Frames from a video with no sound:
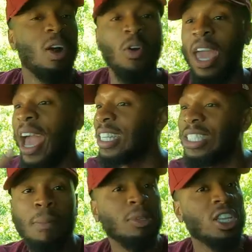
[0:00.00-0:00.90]
We're gonna
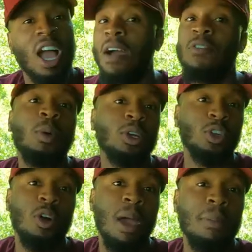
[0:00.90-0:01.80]
cash out it to you however you want
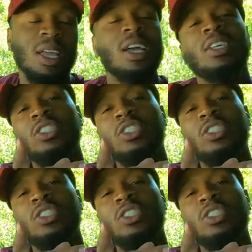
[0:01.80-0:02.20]
to do it, baby.